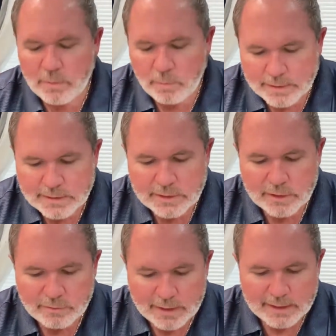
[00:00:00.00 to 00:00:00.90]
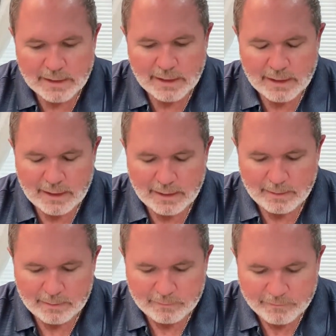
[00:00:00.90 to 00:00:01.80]
I wanted to create
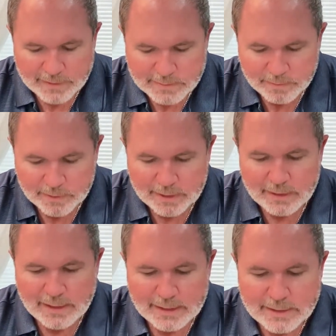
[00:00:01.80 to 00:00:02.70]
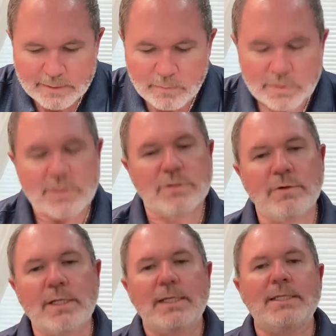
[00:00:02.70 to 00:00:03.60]
a Facebook that was
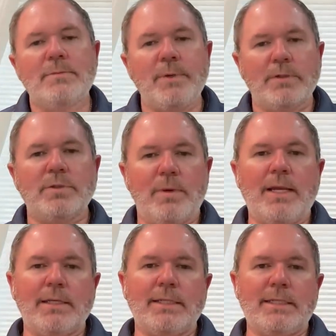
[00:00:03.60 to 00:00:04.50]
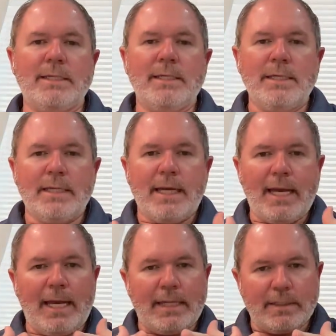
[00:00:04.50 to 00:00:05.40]
strictly spirituality
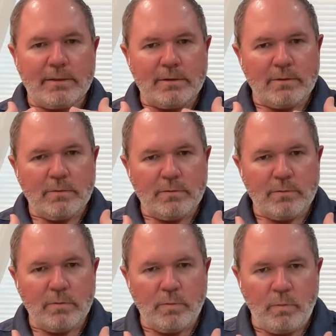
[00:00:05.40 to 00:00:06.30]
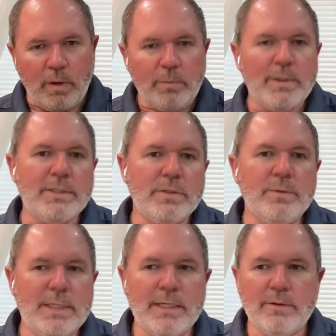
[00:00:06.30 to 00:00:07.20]
and what we
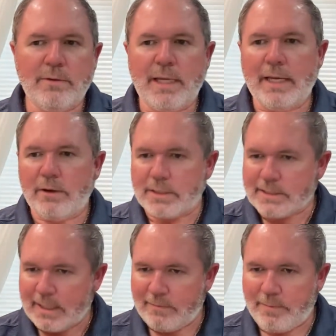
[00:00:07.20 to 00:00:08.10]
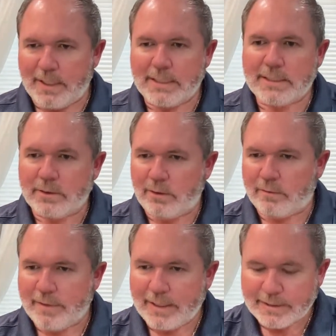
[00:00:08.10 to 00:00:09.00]
do here and our safe place and
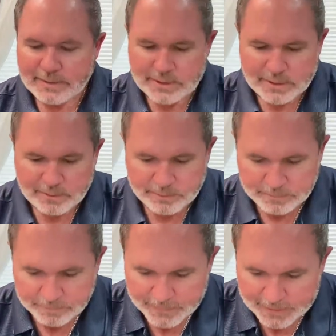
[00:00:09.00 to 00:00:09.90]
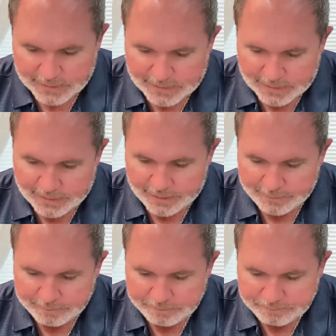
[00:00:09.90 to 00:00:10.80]
all of that. So
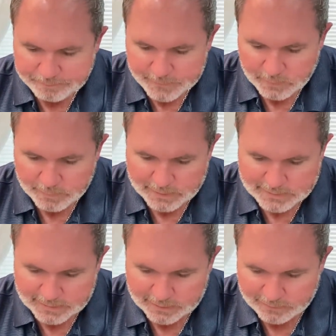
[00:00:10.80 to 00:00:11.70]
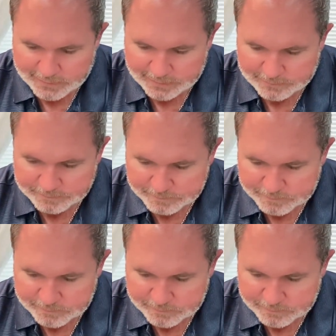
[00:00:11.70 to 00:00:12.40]
what else I got on here?